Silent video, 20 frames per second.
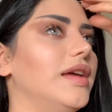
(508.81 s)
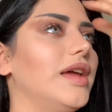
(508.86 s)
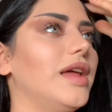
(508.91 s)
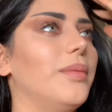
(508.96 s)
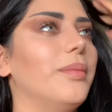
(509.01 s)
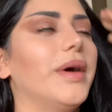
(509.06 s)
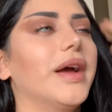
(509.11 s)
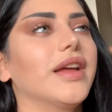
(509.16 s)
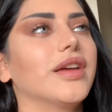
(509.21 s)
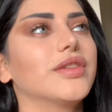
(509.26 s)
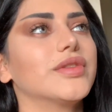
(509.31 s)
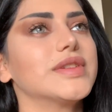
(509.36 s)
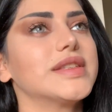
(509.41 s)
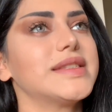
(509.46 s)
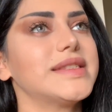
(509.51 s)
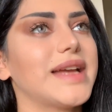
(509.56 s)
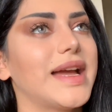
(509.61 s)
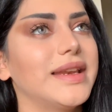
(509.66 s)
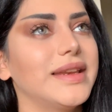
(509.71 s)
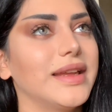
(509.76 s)
in my
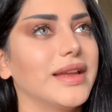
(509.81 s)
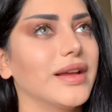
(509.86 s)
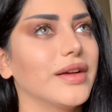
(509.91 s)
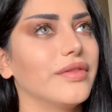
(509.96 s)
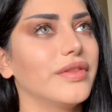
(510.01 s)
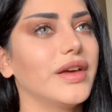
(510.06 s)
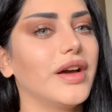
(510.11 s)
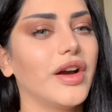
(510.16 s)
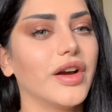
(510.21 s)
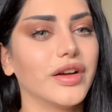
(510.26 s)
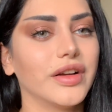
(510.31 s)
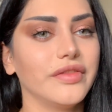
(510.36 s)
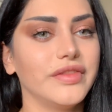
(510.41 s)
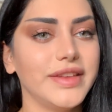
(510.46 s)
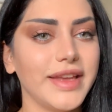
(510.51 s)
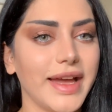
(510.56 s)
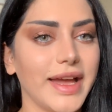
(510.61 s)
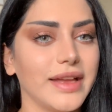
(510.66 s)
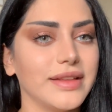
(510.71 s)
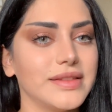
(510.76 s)
understanding of the art of
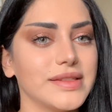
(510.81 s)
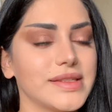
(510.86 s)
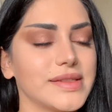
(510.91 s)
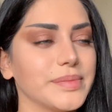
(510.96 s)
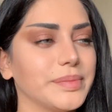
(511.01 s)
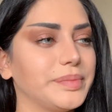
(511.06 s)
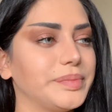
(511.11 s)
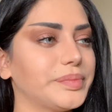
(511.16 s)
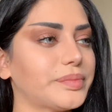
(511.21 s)
dance,